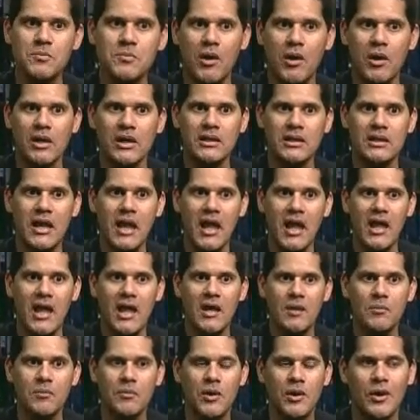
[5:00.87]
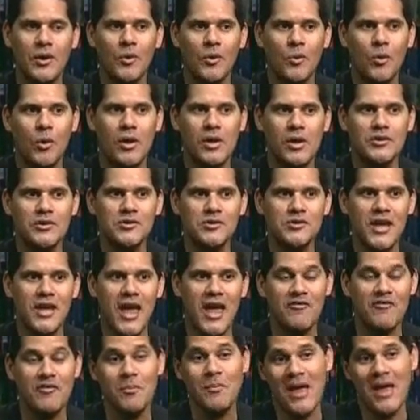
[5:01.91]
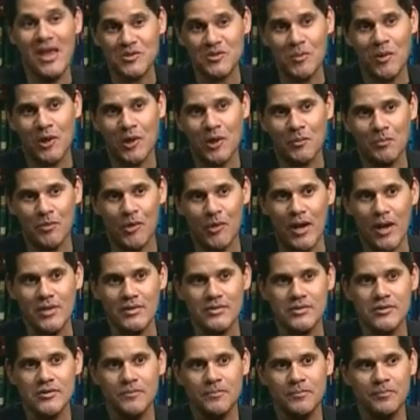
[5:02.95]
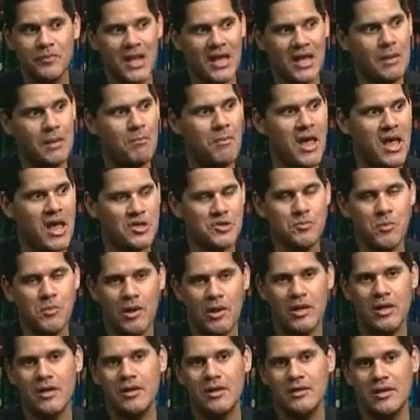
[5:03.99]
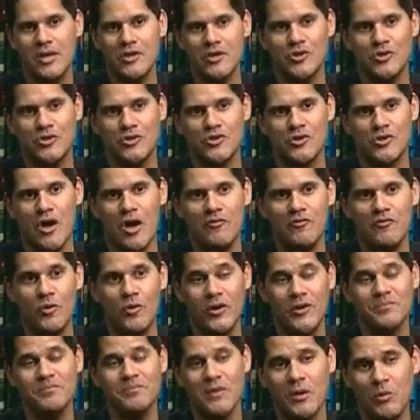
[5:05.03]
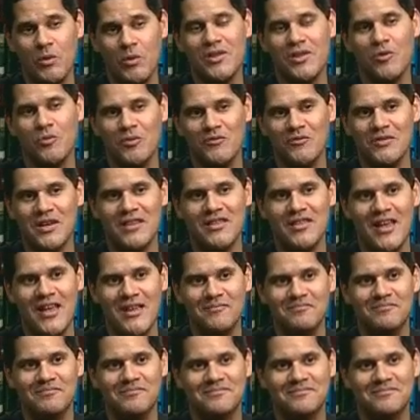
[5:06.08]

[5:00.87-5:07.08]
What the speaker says: market game was to have a mass market price, and a mass market collection of software. And we think we've done that.